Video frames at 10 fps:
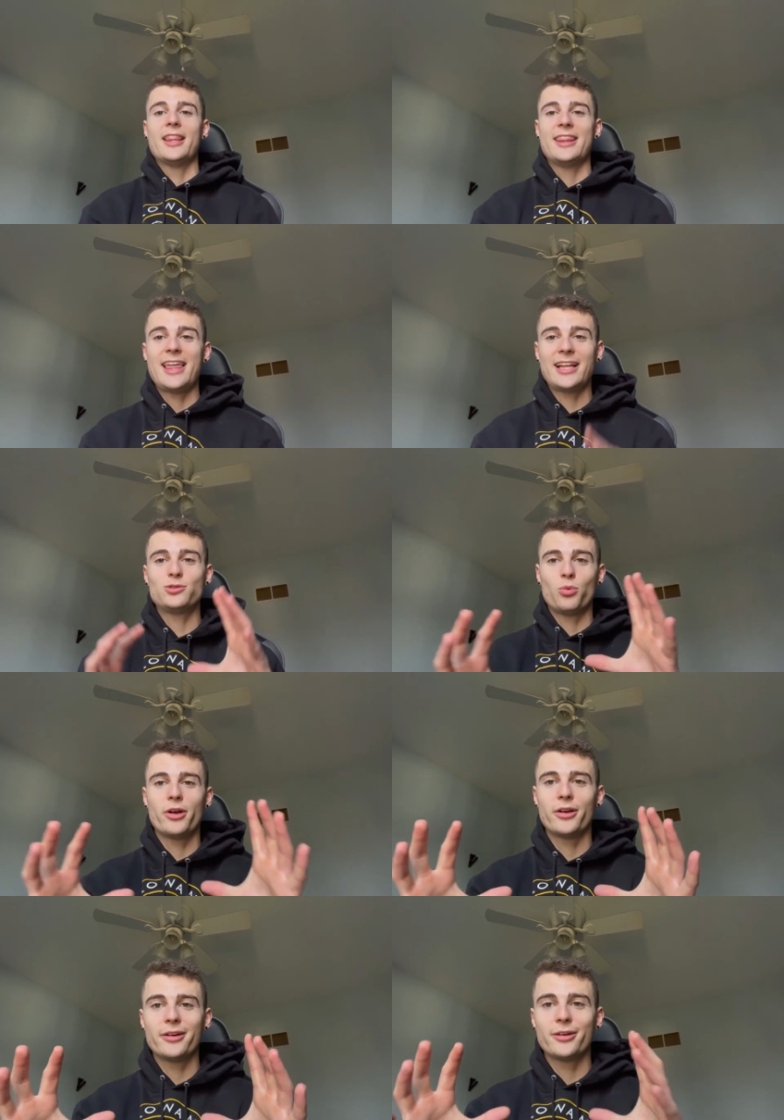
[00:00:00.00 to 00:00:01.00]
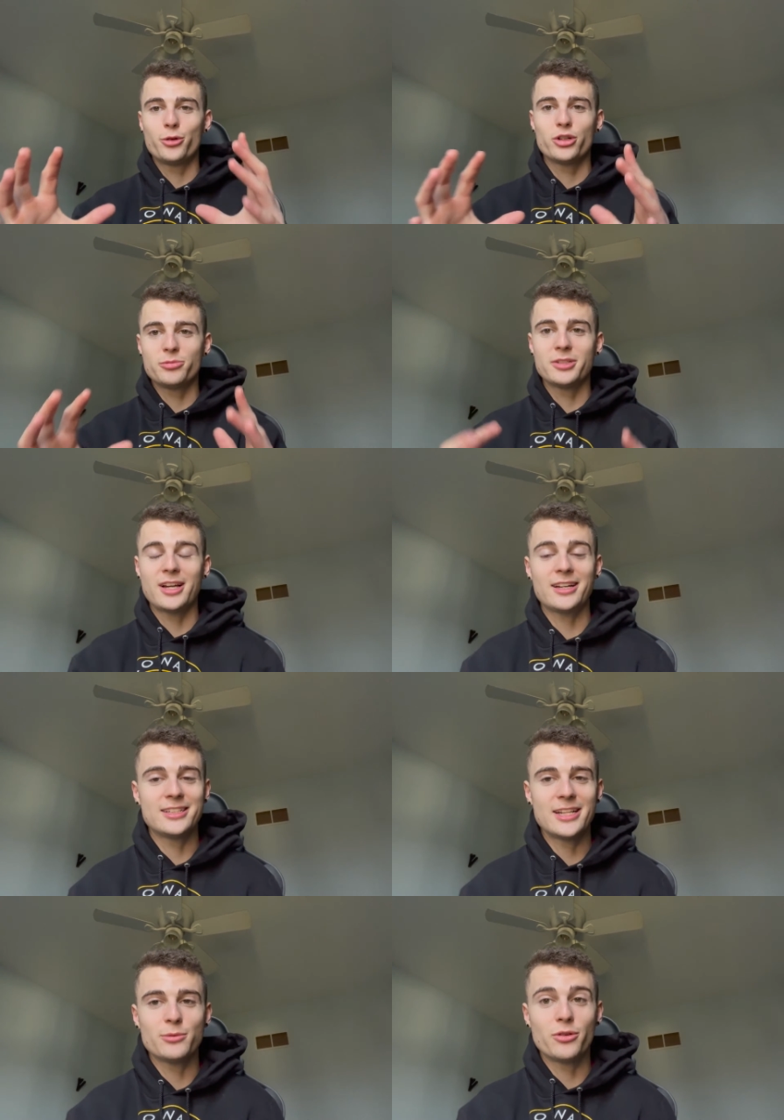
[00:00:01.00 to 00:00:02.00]
that's where Christmas kind of
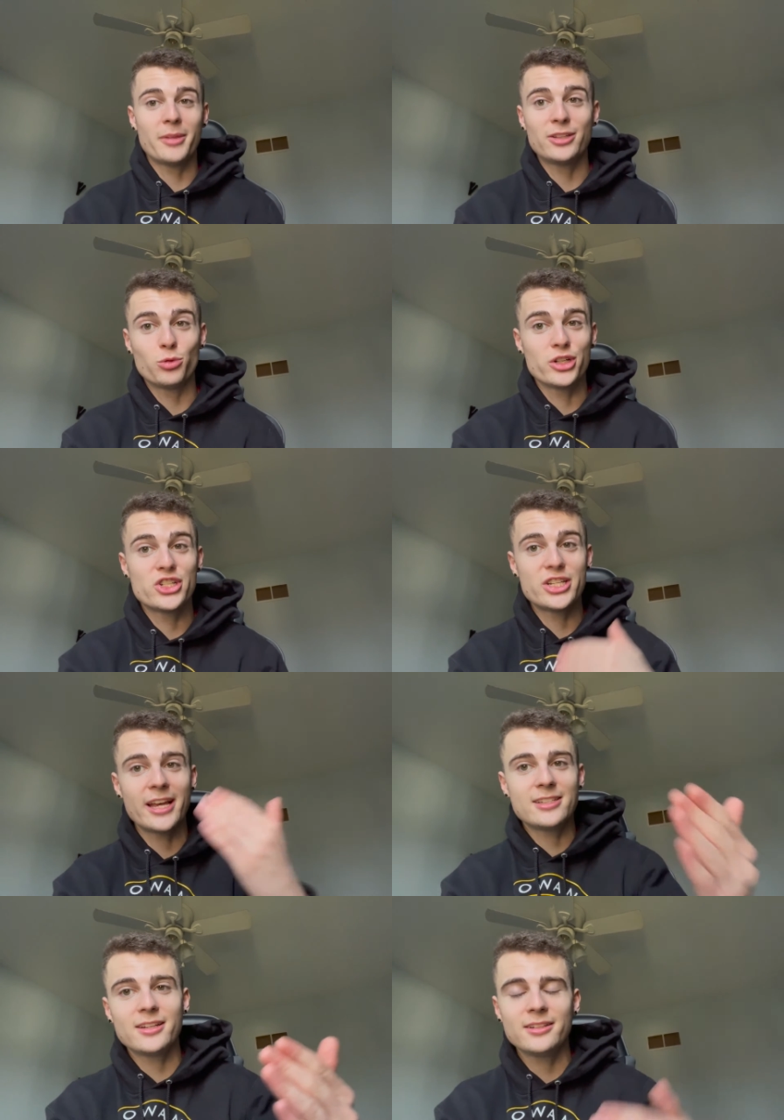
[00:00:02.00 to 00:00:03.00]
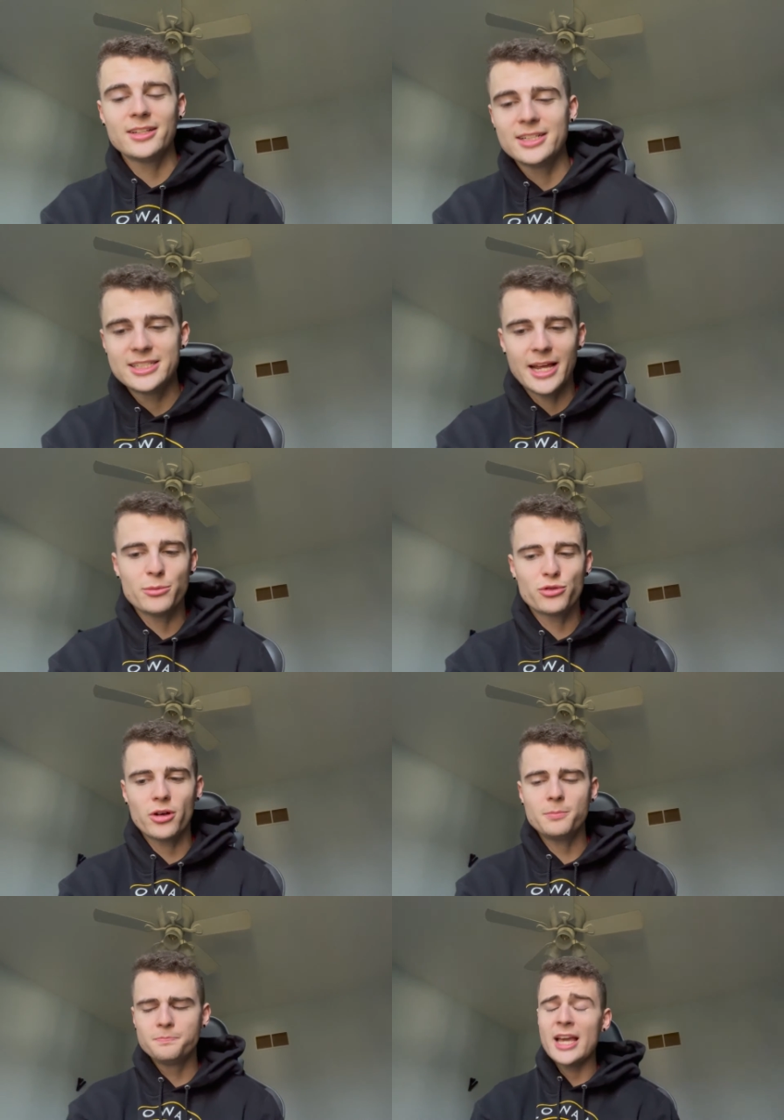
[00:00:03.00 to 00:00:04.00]
stems from, that's where Santa stems
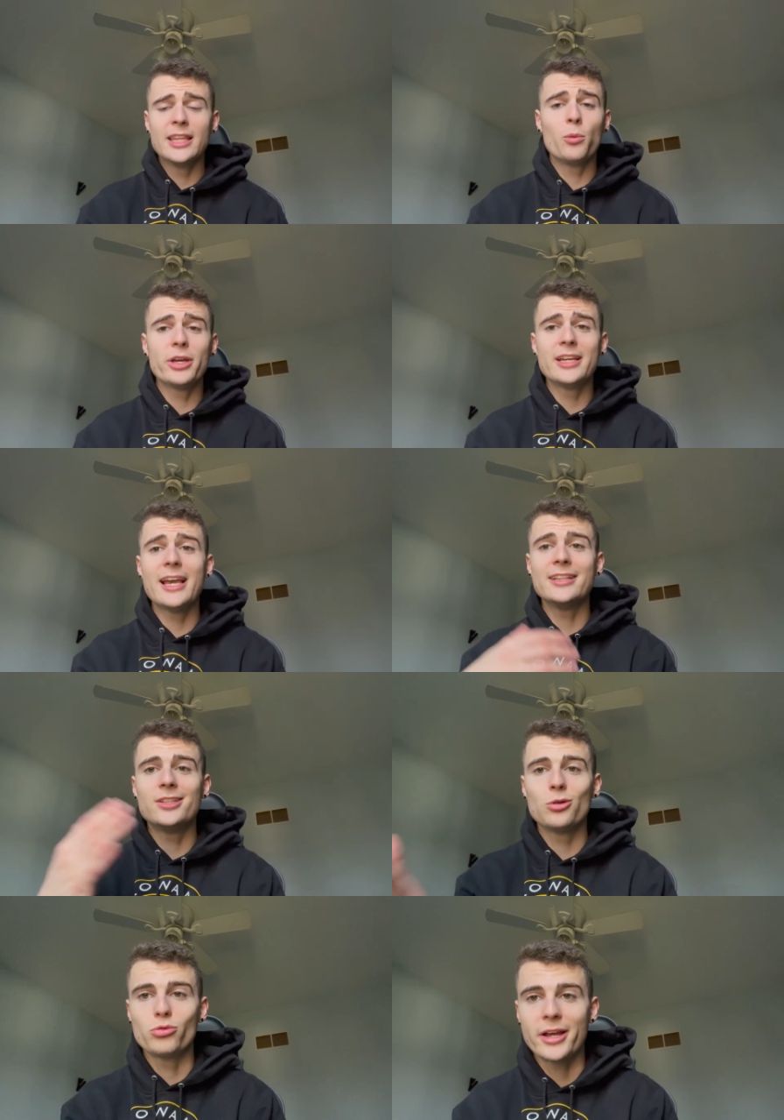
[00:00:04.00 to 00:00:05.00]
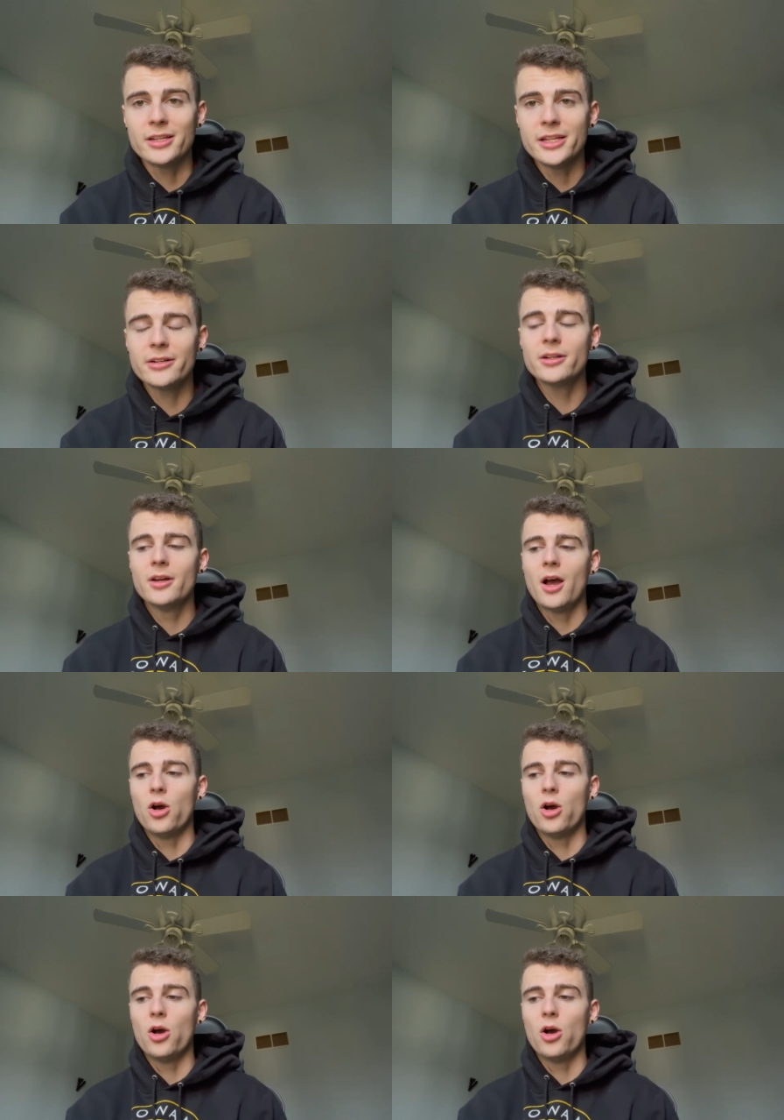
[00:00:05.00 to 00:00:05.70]
from, and then we can get into the reindeer.